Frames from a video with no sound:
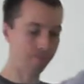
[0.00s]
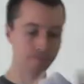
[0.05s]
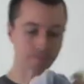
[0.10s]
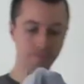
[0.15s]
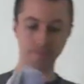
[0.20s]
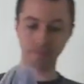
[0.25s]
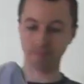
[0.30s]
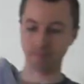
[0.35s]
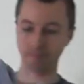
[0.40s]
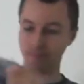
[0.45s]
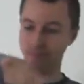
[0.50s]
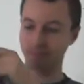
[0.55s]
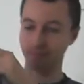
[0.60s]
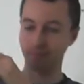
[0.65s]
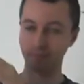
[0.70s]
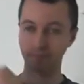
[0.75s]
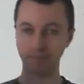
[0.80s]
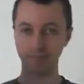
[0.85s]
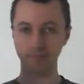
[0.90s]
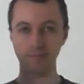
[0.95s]

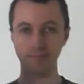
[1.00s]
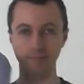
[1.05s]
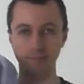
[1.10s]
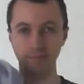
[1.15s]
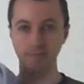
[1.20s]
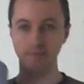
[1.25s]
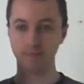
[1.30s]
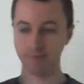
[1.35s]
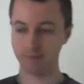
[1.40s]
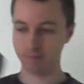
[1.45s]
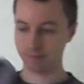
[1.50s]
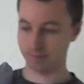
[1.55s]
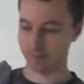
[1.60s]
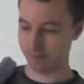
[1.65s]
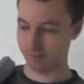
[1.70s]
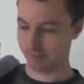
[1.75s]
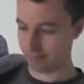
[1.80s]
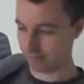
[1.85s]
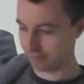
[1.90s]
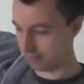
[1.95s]

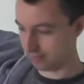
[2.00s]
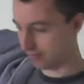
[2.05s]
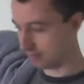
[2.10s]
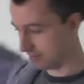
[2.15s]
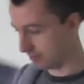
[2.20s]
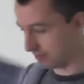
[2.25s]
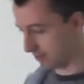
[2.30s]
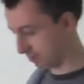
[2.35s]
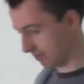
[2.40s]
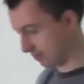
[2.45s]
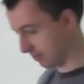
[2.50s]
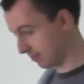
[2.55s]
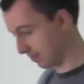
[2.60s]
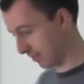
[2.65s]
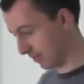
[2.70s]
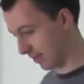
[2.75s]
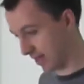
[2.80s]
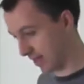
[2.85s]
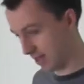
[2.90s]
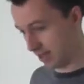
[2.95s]

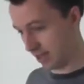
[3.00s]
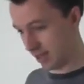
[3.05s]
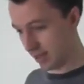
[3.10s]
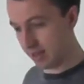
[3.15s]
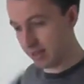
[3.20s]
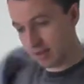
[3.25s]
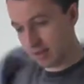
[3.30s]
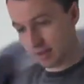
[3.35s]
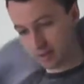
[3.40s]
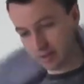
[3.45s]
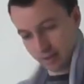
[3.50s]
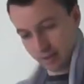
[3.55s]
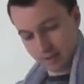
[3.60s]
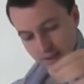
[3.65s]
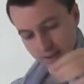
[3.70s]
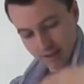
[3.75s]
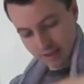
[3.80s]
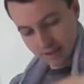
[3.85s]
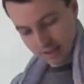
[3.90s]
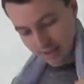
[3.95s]

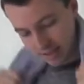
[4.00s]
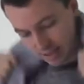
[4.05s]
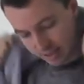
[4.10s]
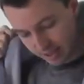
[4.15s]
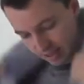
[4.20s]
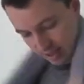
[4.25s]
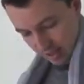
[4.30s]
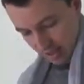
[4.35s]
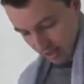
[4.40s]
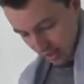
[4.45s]
Nothing is said.